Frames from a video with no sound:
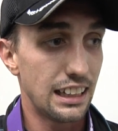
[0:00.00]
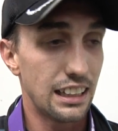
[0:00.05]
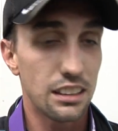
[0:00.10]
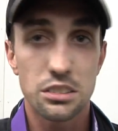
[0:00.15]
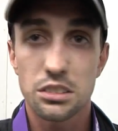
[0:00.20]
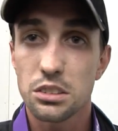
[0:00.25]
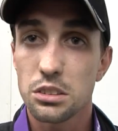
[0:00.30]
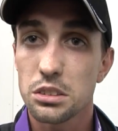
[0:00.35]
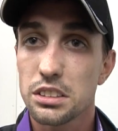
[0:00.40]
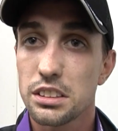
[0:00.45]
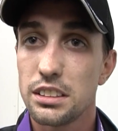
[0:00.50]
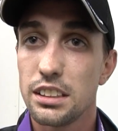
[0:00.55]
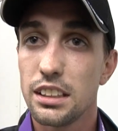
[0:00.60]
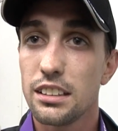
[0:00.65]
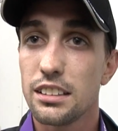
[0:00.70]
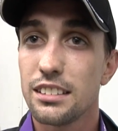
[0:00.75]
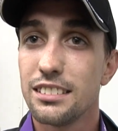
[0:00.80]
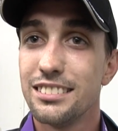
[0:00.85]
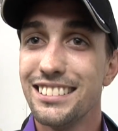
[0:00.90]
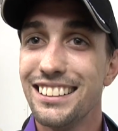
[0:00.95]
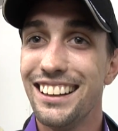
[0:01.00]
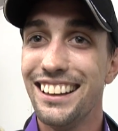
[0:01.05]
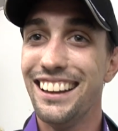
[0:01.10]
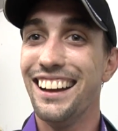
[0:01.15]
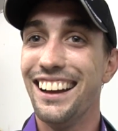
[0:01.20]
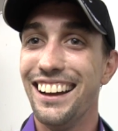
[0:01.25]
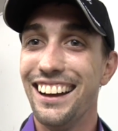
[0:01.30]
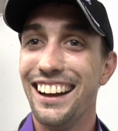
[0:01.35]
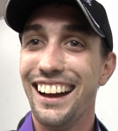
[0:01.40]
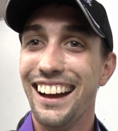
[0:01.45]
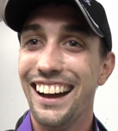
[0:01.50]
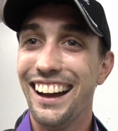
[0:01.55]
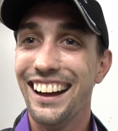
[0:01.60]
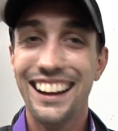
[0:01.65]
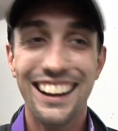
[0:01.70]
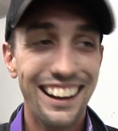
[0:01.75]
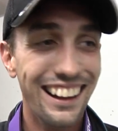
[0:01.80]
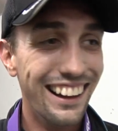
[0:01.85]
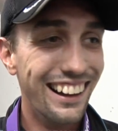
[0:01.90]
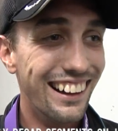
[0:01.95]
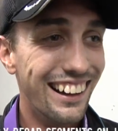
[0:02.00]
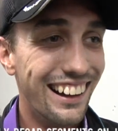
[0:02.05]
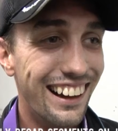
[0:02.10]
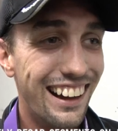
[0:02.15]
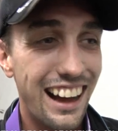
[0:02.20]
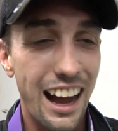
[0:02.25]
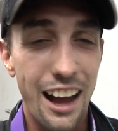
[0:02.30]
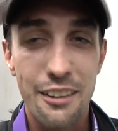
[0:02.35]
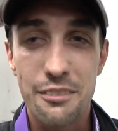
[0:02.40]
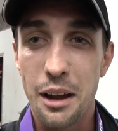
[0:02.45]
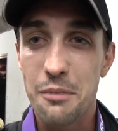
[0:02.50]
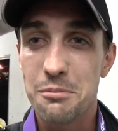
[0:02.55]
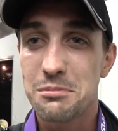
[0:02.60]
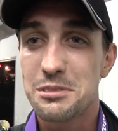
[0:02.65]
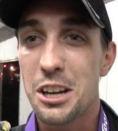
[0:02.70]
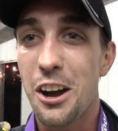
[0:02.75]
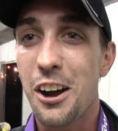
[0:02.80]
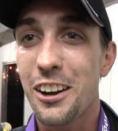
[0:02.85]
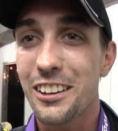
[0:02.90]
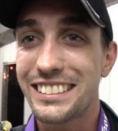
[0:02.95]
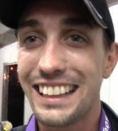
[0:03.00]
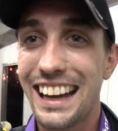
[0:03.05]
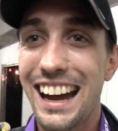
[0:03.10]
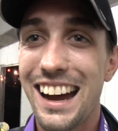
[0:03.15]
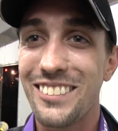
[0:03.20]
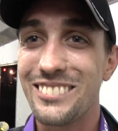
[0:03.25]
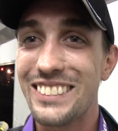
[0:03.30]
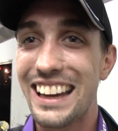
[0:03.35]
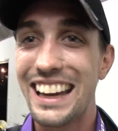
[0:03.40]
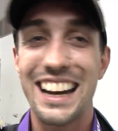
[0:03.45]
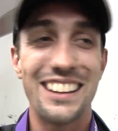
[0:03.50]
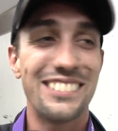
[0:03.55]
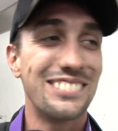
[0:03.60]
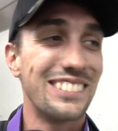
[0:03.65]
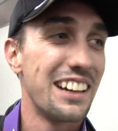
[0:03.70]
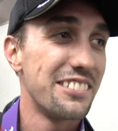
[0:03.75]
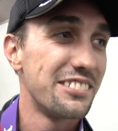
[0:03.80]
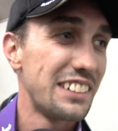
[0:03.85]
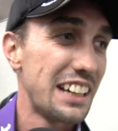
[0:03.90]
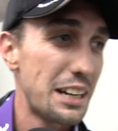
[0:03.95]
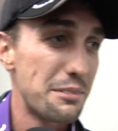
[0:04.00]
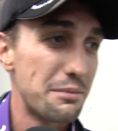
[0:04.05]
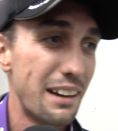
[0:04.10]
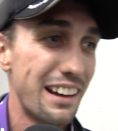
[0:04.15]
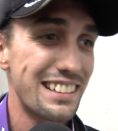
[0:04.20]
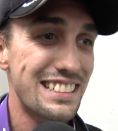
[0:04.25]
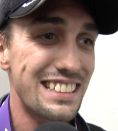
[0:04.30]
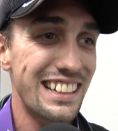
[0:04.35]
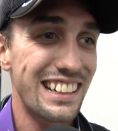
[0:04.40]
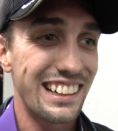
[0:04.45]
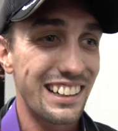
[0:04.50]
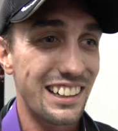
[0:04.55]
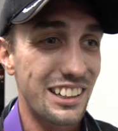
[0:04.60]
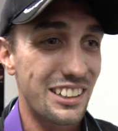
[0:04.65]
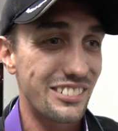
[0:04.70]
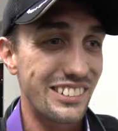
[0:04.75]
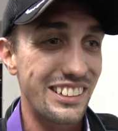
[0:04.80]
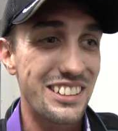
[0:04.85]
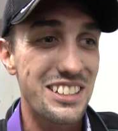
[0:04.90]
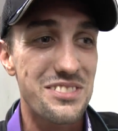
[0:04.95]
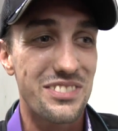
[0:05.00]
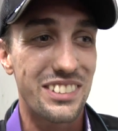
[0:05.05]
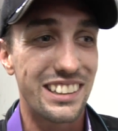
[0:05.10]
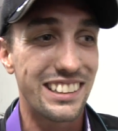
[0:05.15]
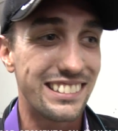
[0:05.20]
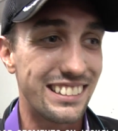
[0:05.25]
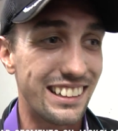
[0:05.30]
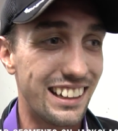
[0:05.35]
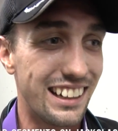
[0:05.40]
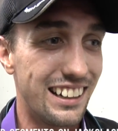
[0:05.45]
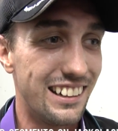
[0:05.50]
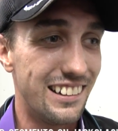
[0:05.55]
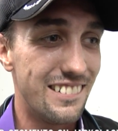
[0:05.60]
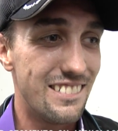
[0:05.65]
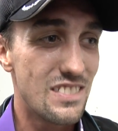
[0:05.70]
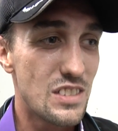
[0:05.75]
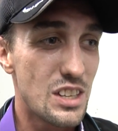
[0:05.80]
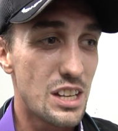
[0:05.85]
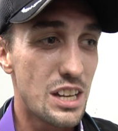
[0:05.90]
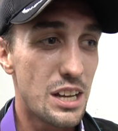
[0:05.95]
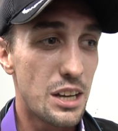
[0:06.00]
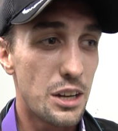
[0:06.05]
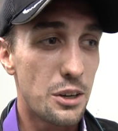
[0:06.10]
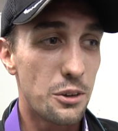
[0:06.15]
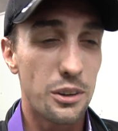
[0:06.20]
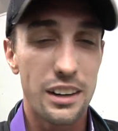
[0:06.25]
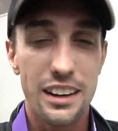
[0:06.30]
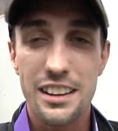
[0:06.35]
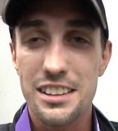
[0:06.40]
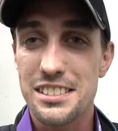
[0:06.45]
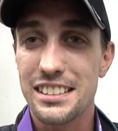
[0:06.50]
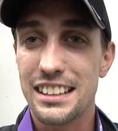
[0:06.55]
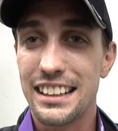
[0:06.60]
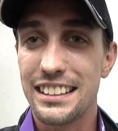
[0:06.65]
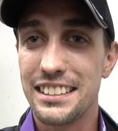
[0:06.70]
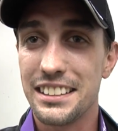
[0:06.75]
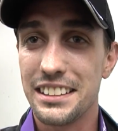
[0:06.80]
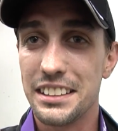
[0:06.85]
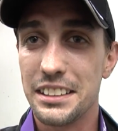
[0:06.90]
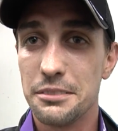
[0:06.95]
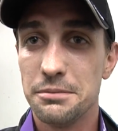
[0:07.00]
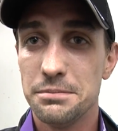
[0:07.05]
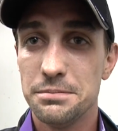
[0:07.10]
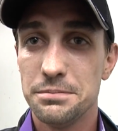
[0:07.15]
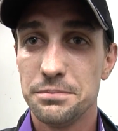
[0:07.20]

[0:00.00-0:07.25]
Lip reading: don't know what to tell. I'm talked out, man. I've had about 10 interviews, but what else did I tell you?